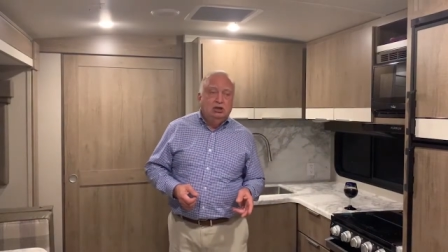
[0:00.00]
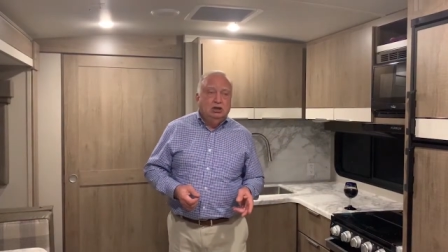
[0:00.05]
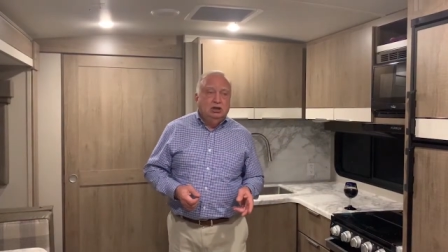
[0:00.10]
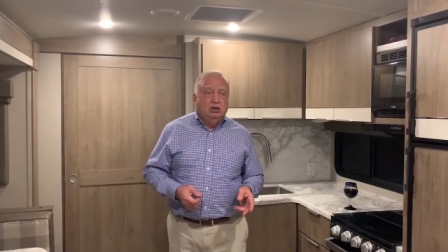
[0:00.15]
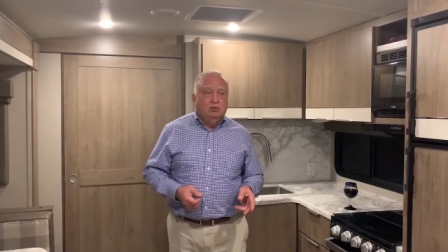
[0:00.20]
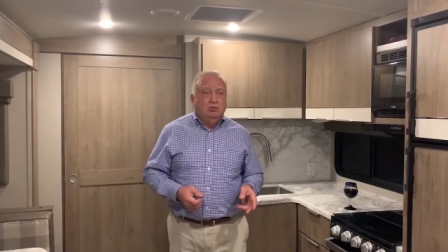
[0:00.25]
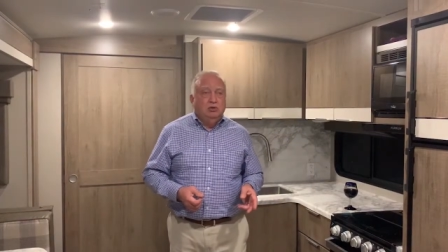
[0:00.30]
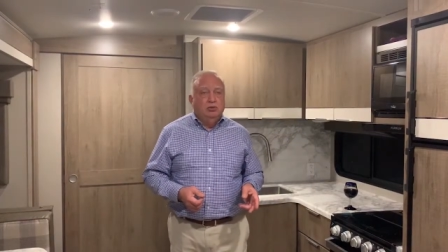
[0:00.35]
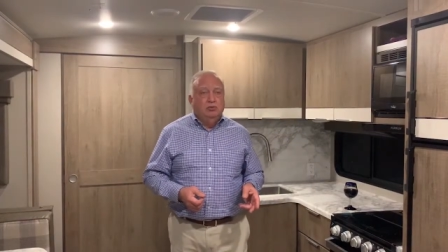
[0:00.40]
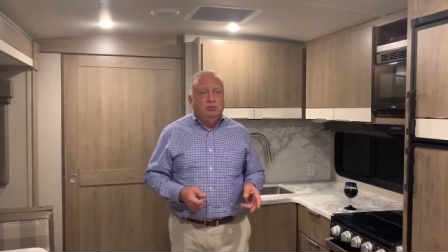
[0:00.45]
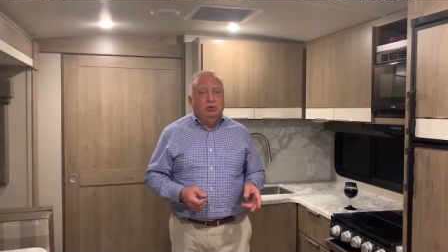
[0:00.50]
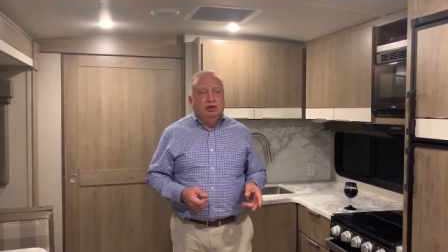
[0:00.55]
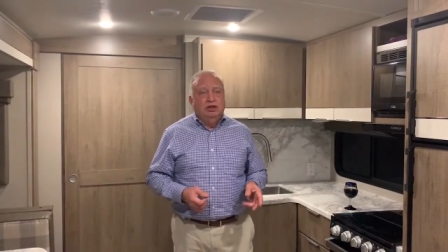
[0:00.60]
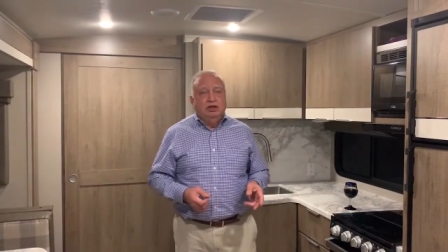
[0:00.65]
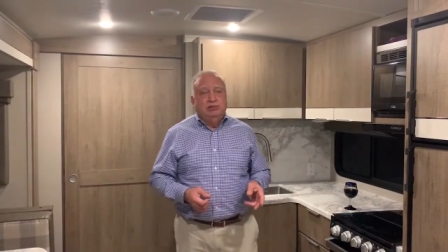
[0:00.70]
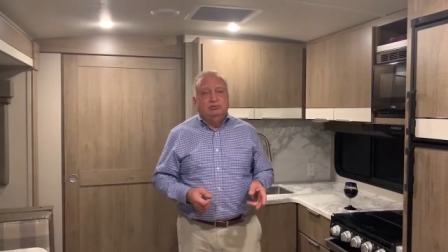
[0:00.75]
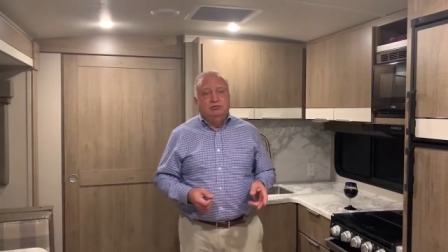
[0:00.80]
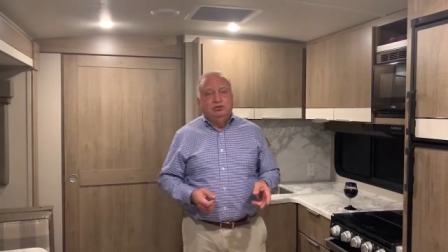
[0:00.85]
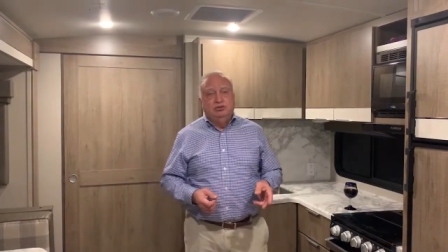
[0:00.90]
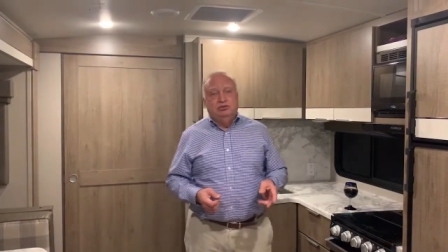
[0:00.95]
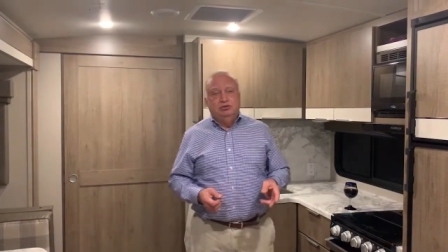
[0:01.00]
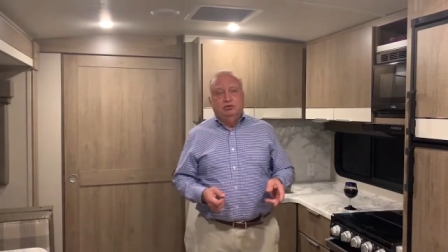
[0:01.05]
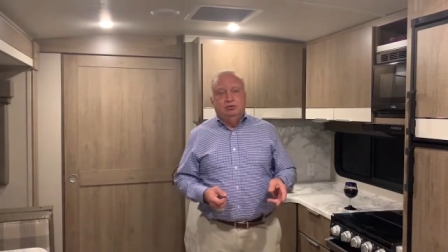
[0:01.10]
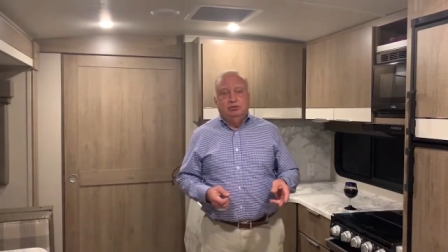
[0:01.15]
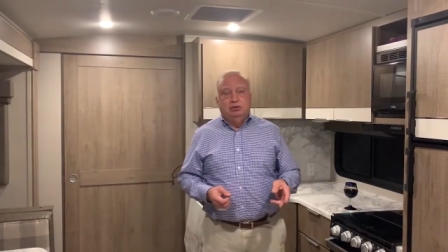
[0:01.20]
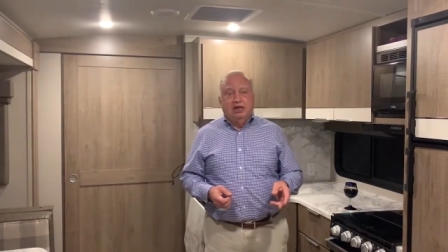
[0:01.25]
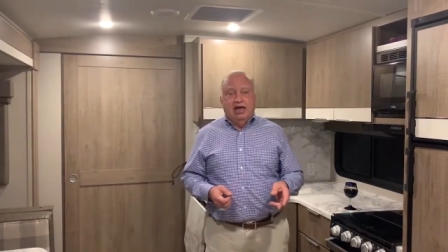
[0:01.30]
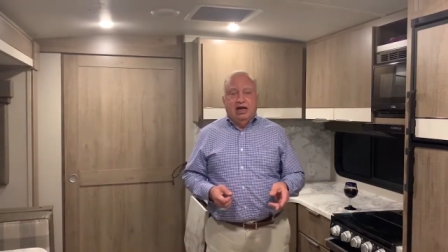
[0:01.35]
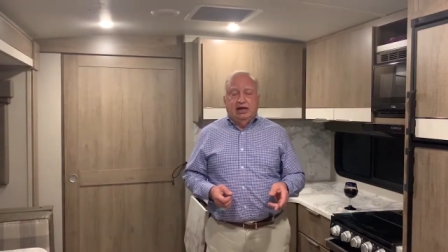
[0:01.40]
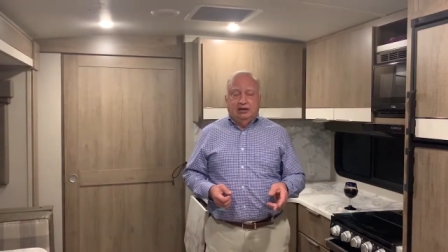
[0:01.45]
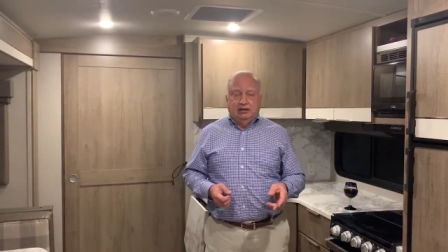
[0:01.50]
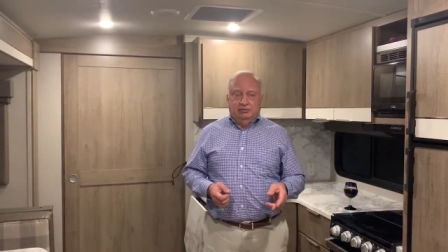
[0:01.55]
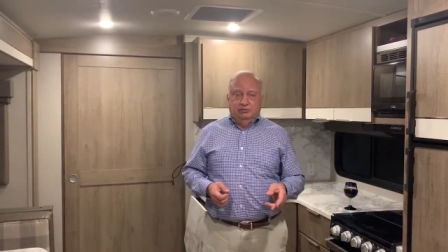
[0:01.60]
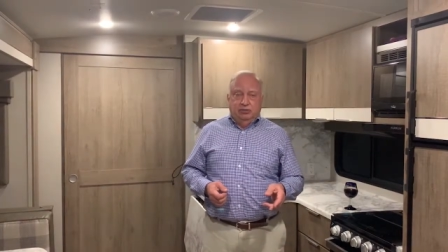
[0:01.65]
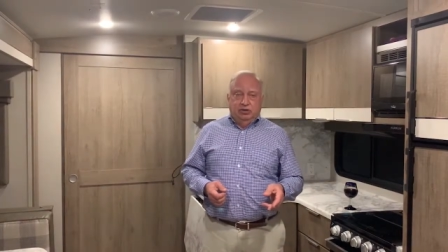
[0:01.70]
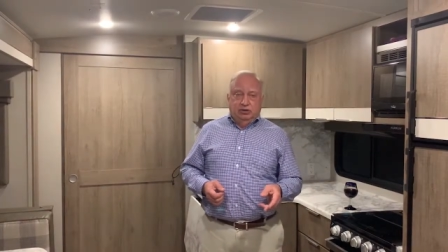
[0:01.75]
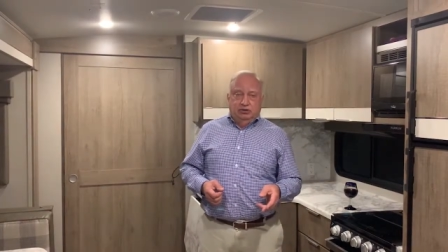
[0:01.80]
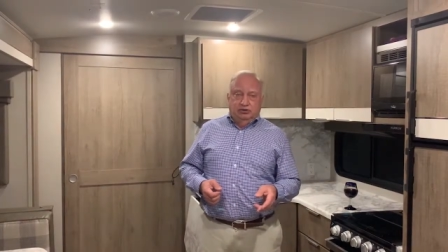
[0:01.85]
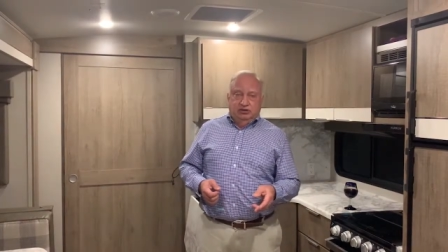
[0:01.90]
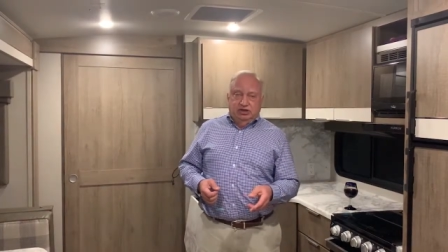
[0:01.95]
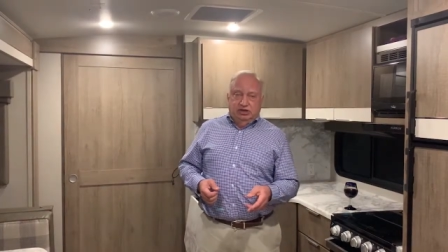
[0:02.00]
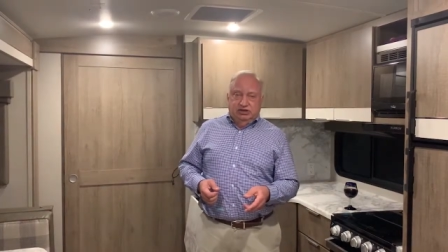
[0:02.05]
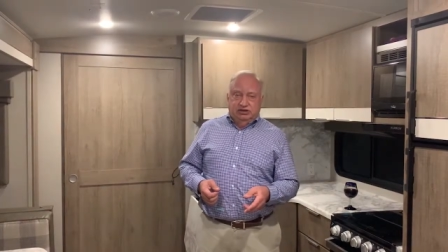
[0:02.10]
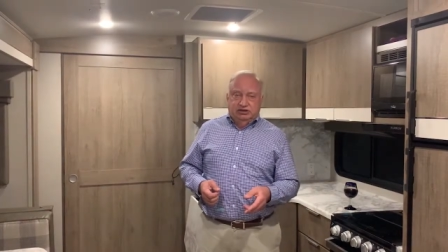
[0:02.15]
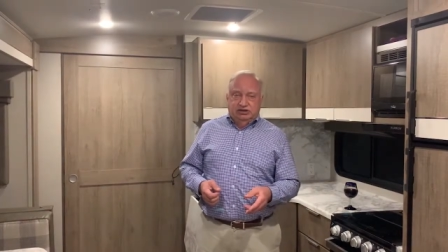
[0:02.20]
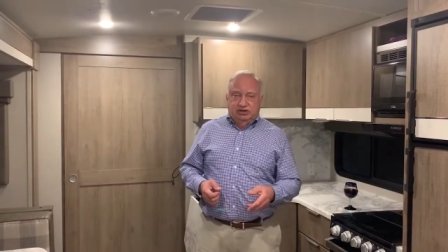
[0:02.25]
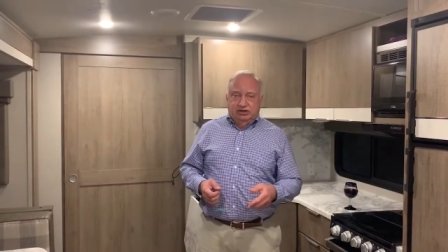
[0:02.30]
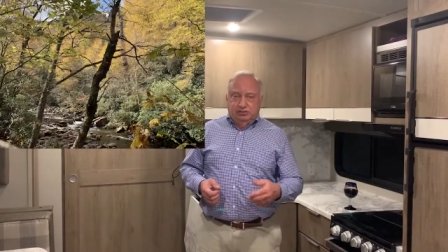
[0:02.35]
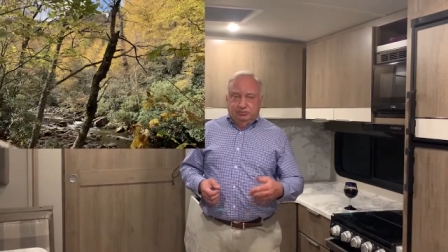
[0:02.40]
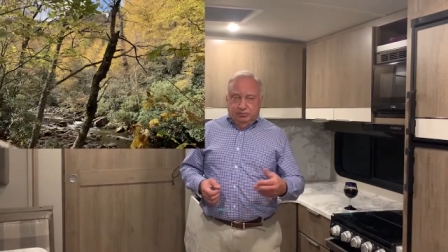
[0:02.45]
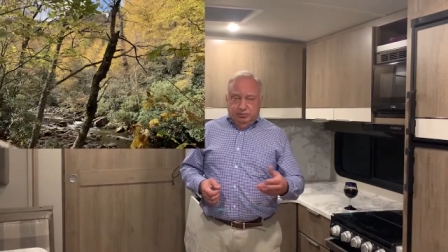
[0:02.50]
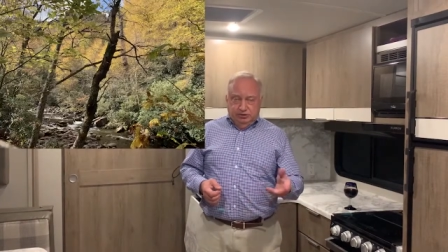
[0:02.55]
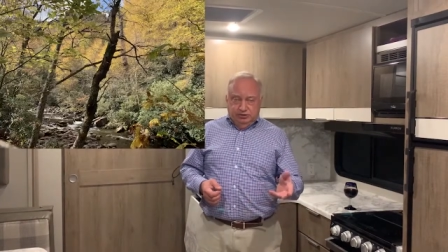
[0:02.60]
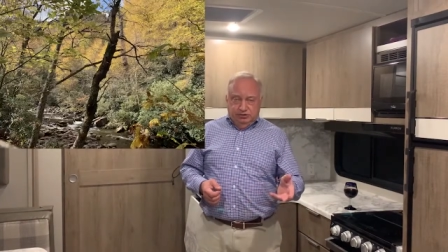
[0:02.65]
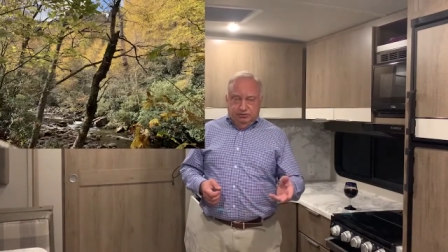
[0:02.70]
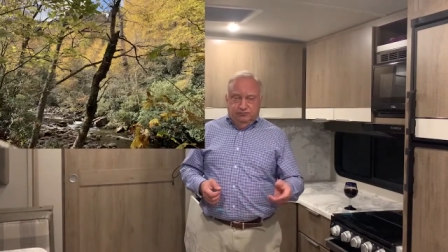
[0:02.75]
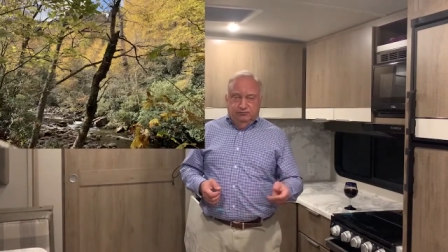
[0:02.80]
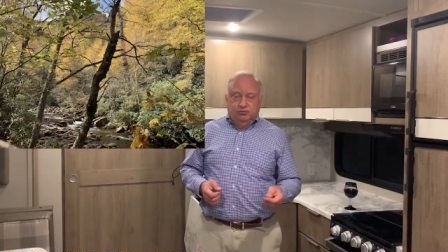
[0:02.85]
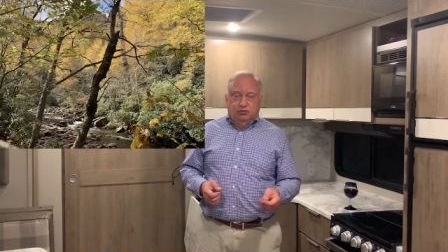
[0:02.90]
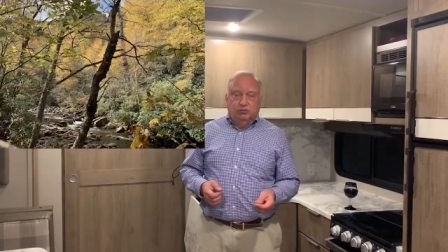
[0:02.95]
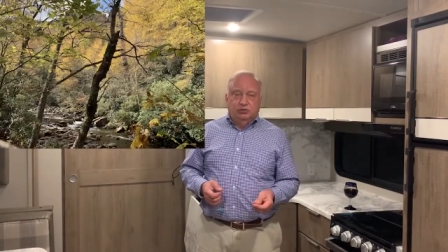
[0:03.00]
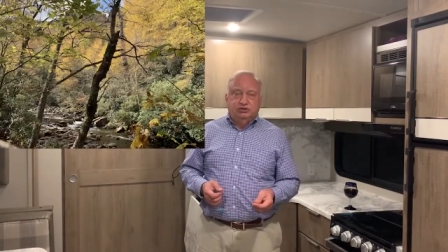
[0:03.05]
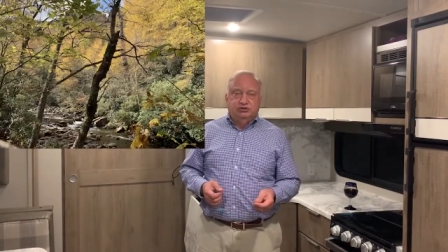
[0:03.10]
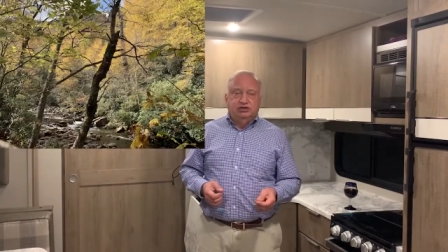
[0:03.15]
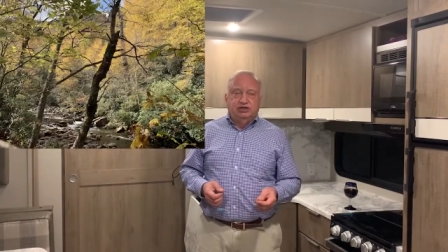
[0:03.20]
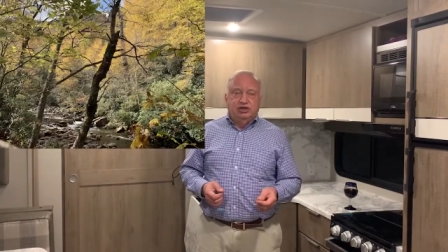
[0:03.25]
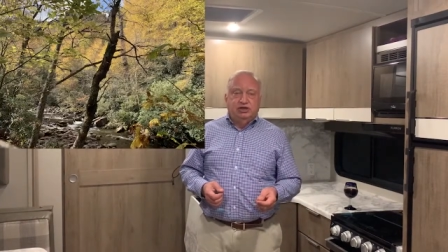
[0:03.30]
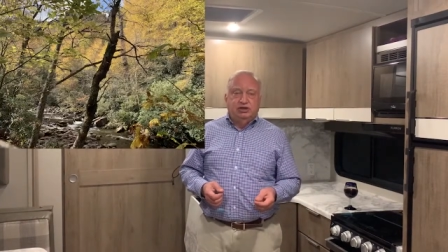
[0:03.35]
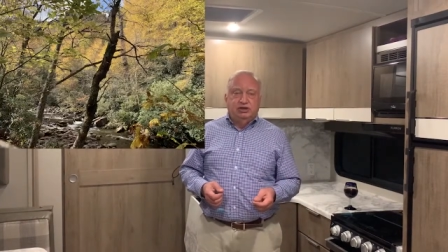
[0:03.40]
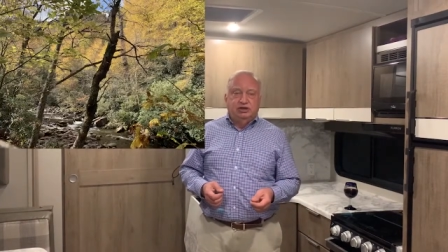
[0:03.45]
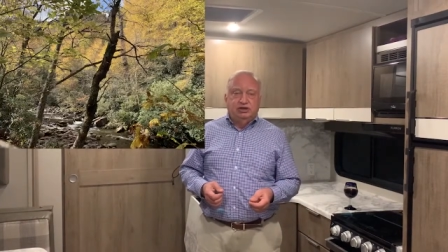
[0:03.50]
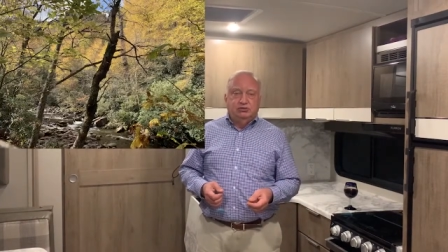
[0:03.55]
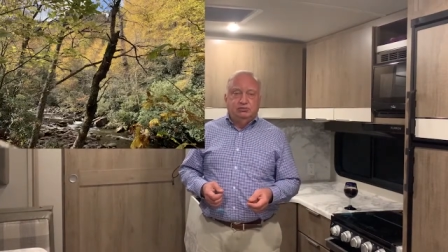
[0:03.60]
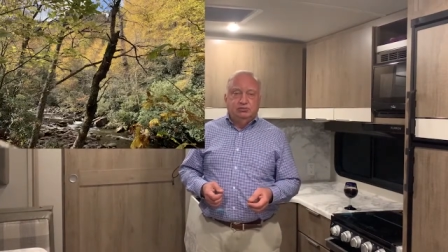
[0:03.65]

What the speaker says: We went up to Gatlinburg, Tennessee, Pigeon Forge area.